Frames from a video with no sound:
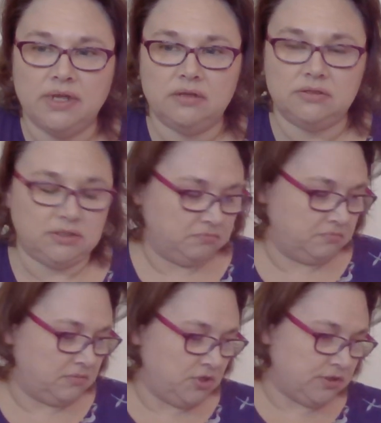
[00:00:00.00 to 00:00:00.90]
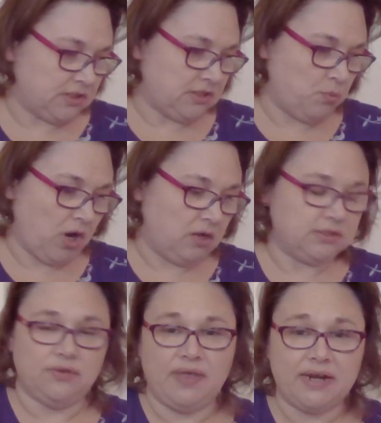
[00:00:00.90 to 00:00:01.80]
and use it somewhere else.
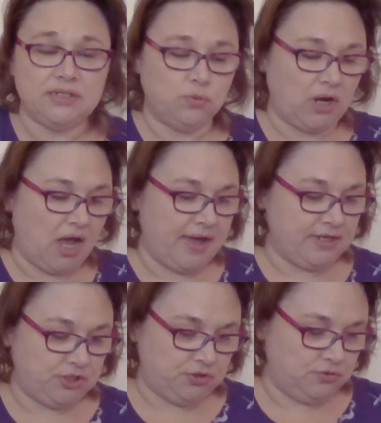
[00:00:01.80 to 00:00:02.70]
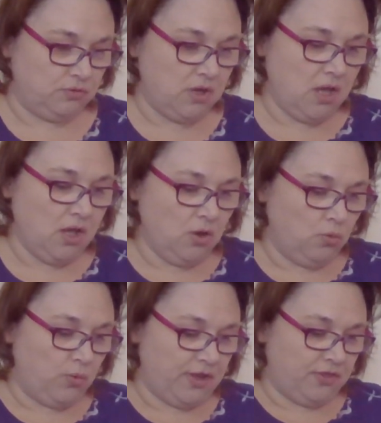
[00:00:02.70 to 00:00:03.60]
So that is what I do
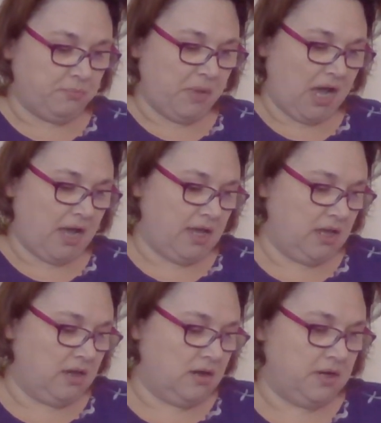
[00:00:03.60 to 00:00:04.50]
with my